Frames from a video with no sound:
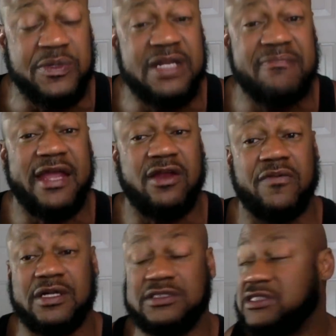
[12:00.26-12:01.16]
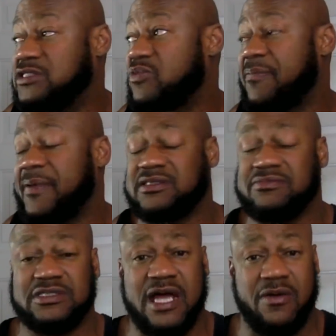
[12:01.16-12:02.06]
We didn't make it over there to see this one place
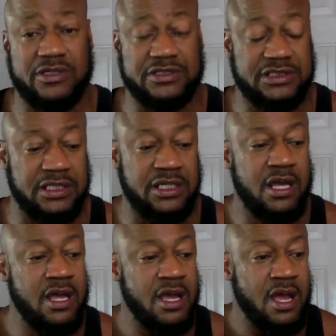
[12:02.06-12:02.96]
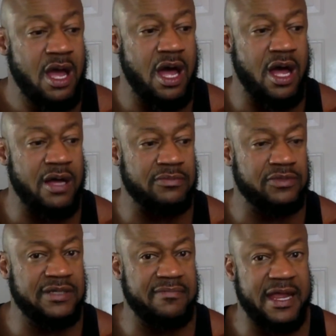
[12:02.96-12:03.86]
in Midtown I wanted to see.
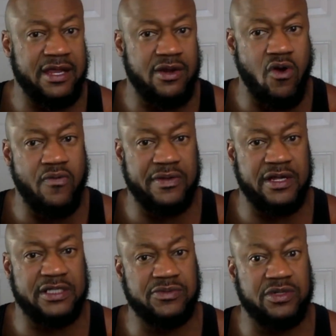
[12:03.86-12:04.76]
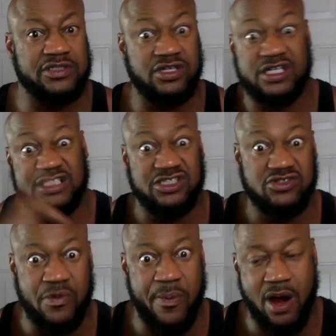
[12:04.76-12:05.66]
We didn't make it over there because we wanted to look at these
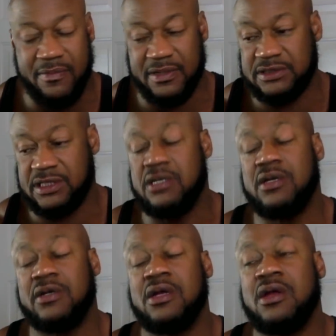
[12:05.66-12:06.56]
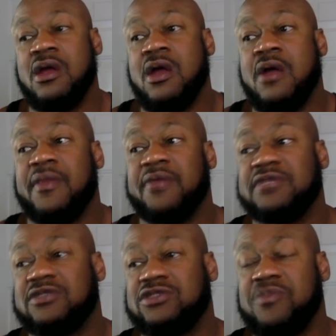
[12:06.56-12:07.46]
new apartments. There was
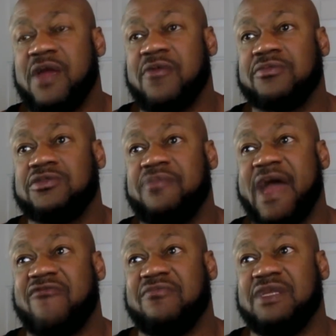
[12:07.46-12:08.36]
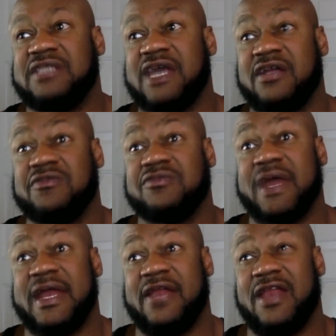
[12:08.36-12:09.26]
a two-bedroom, two-bath in Midtown. It was
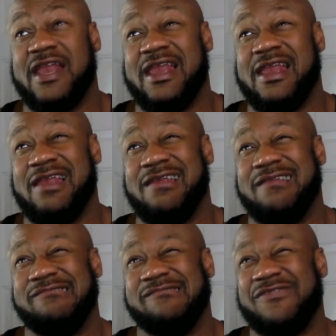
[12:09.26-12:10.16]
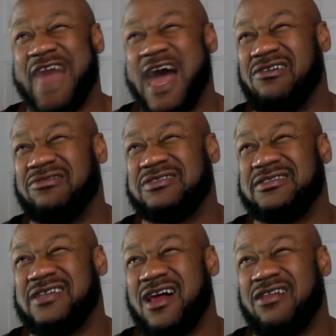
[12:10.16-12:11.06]
right at
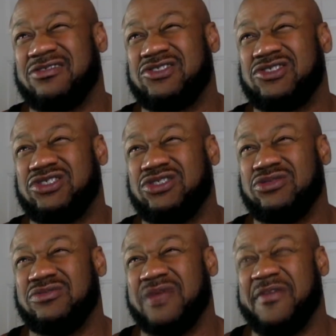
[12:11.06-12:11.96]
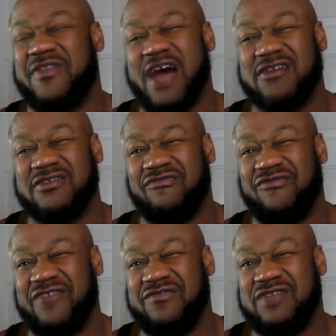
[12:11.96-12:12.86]
$1,000 to maybe
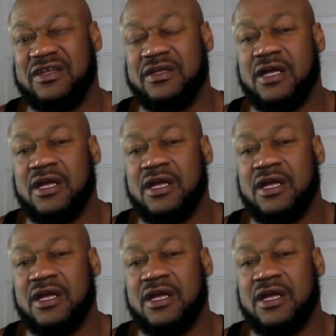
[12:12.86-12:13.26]
$1,050.